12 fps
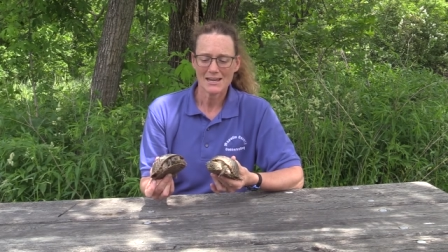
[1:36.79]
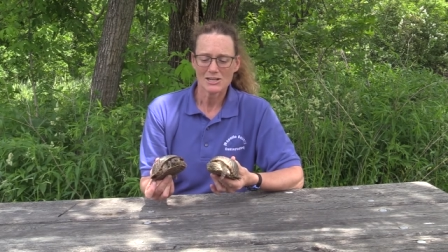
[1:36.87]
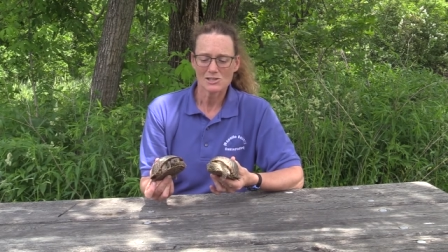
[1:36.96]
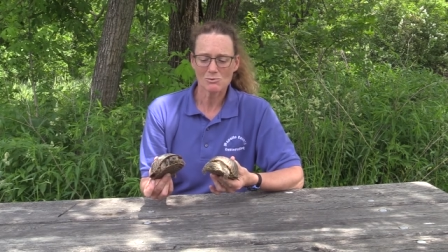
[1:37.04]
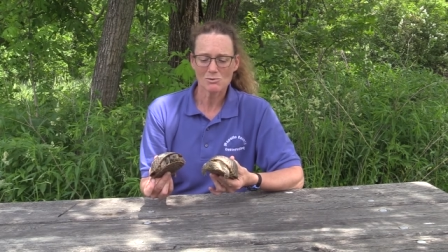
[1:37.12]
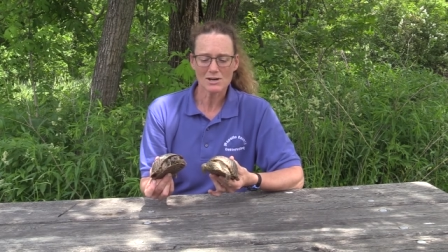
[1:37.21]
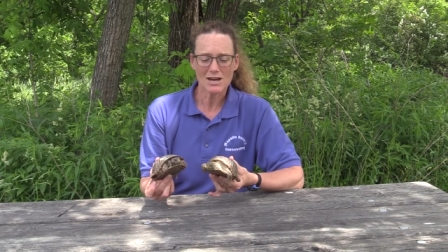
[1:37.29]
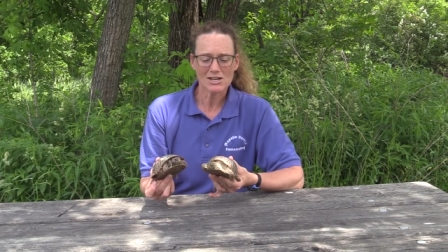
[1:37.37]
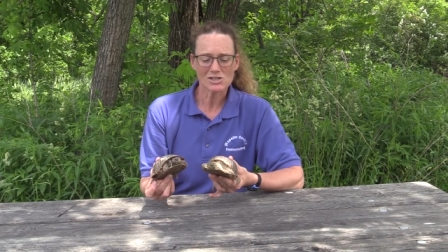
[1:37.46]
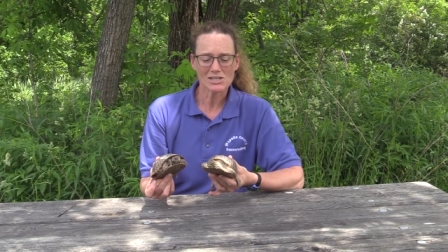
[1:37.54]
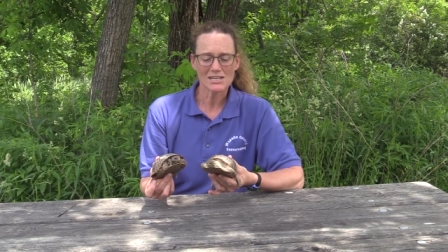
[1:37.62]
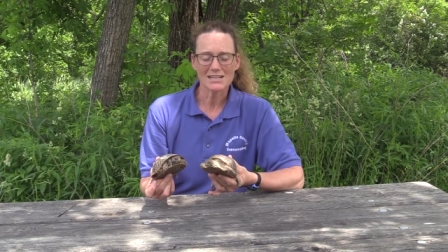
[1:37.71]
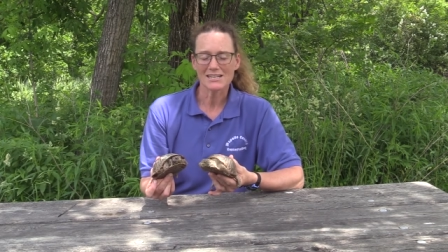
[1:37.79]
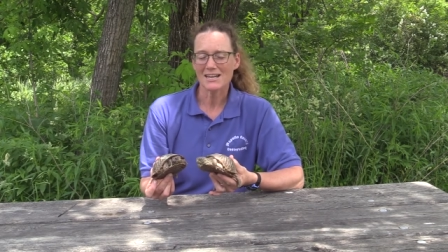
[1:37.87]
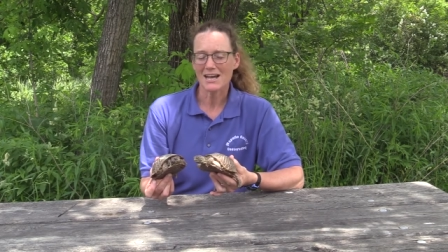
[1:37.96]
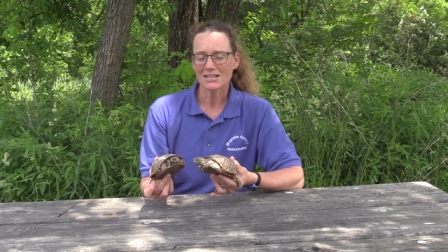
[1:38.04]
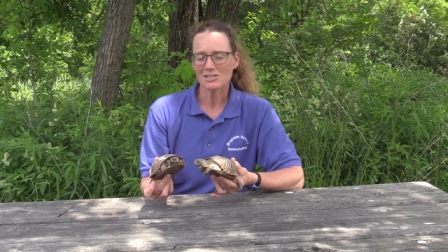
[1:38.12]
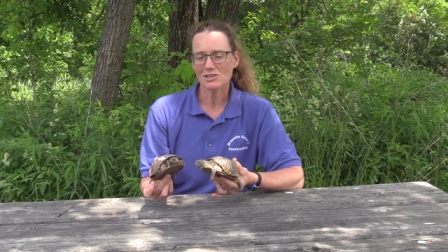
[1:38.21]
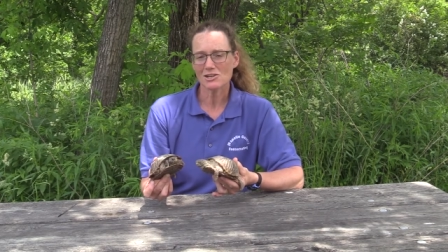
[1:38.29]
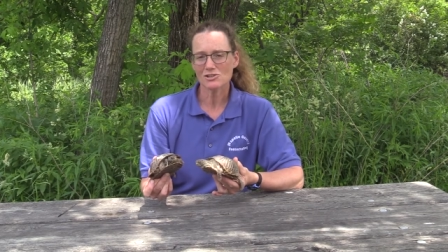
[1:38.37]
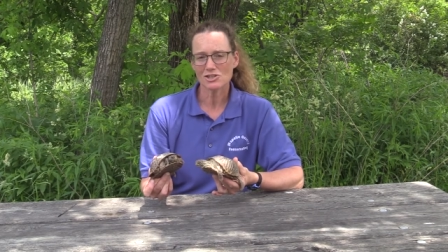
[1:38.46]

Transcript: So we're actually going to notch their